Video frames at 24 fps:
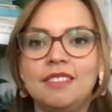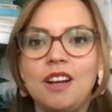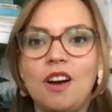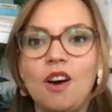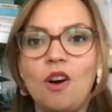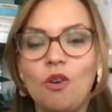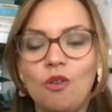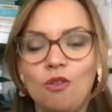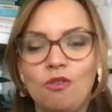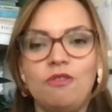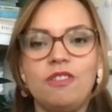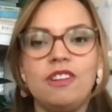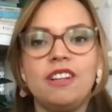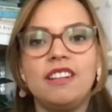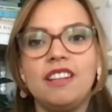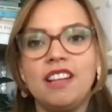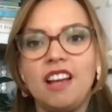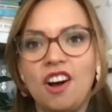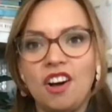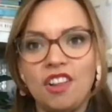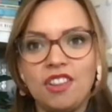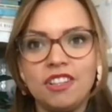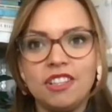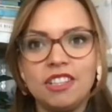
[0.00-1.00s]
over the
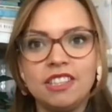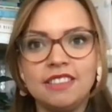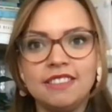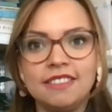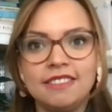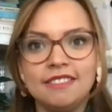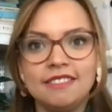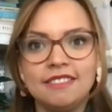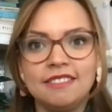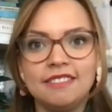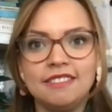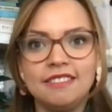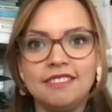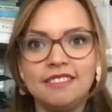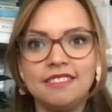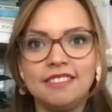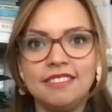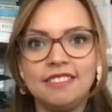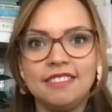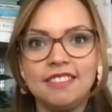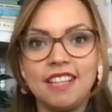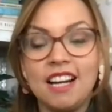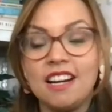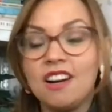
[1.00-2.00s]
other.
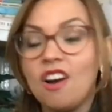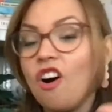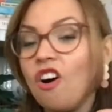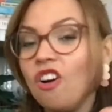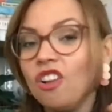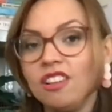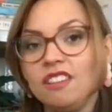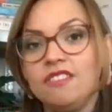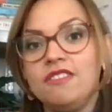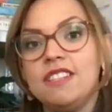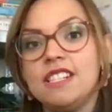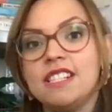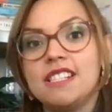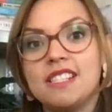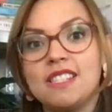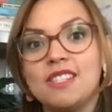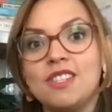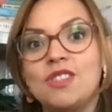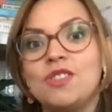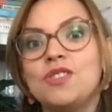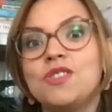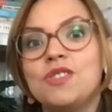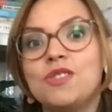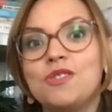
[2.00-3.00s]
And all of us
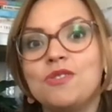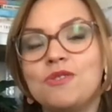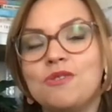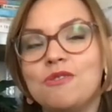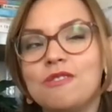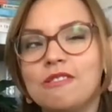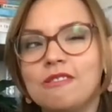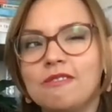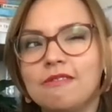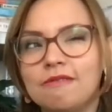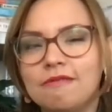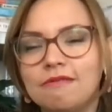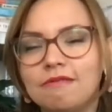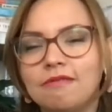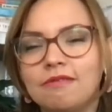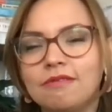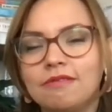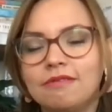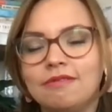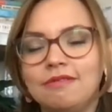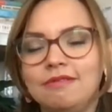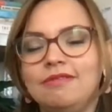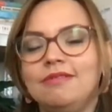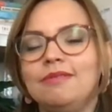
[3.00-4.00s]
need to
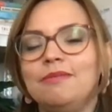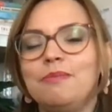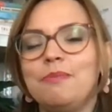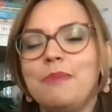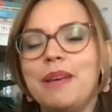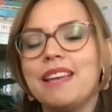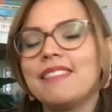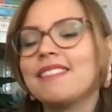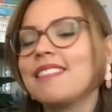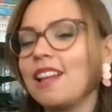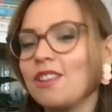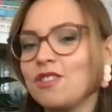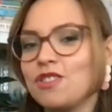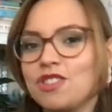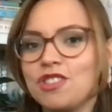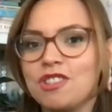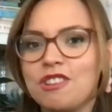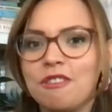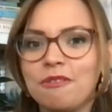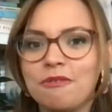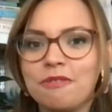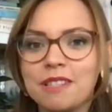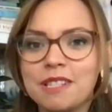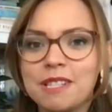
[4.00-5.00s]
make that
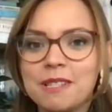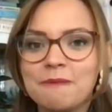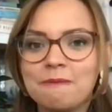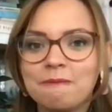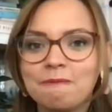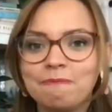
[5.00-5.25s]
shift.